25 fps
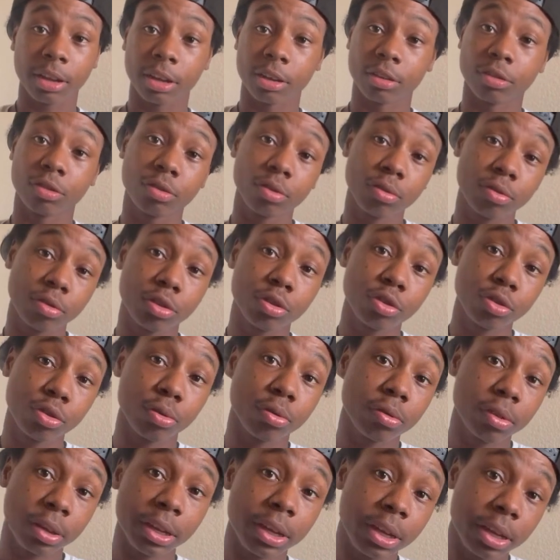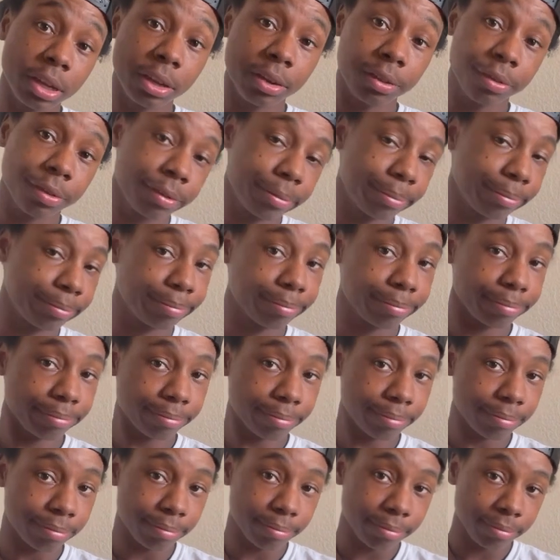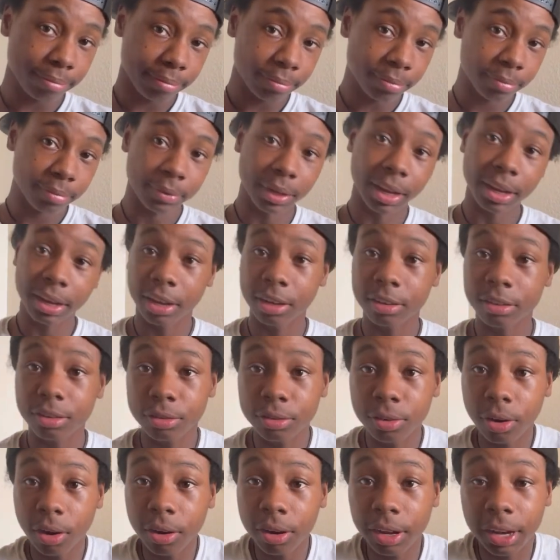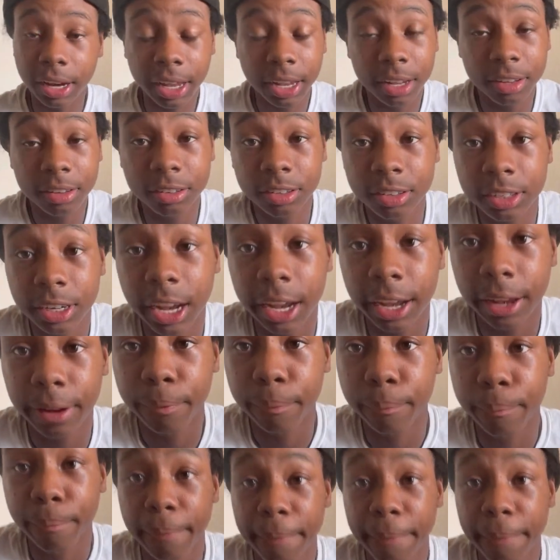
As soon as you leave, they get to talking, they get to chatting.